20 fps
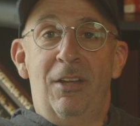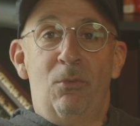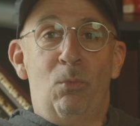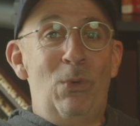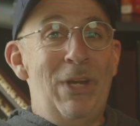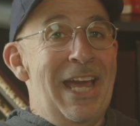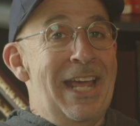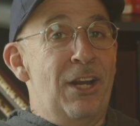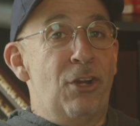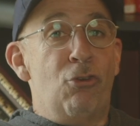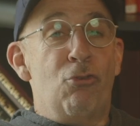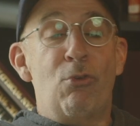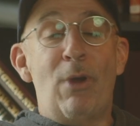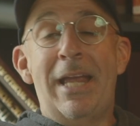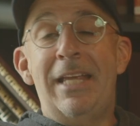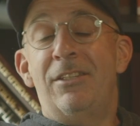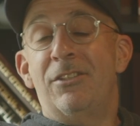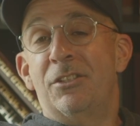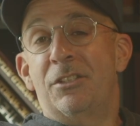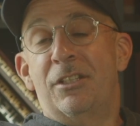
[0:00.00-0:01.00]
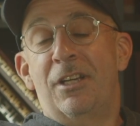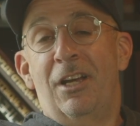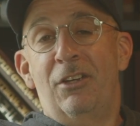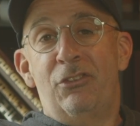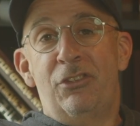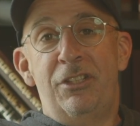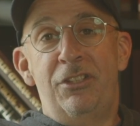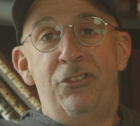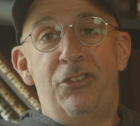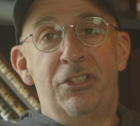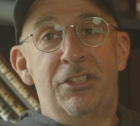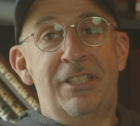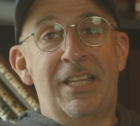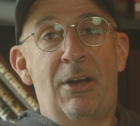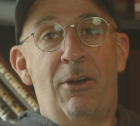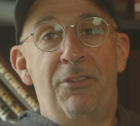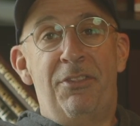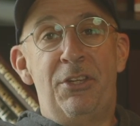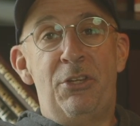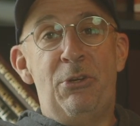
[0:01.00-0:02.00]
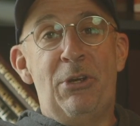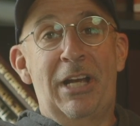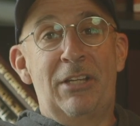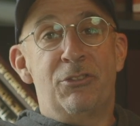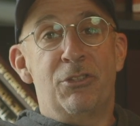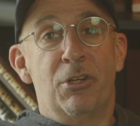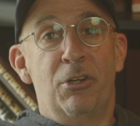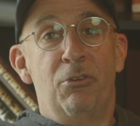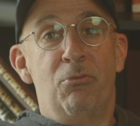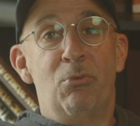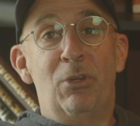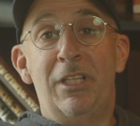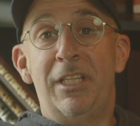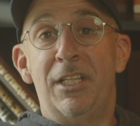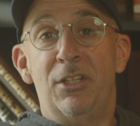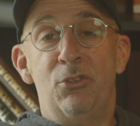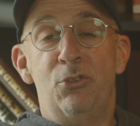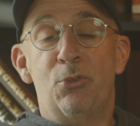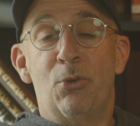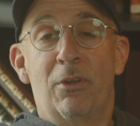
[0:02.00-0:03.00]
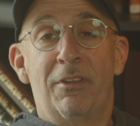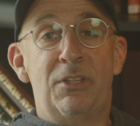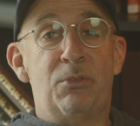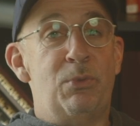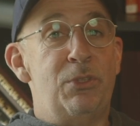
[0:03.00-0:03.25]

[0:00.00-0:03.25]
We had a great discussion just now. I think you guys are going to really enjoy this.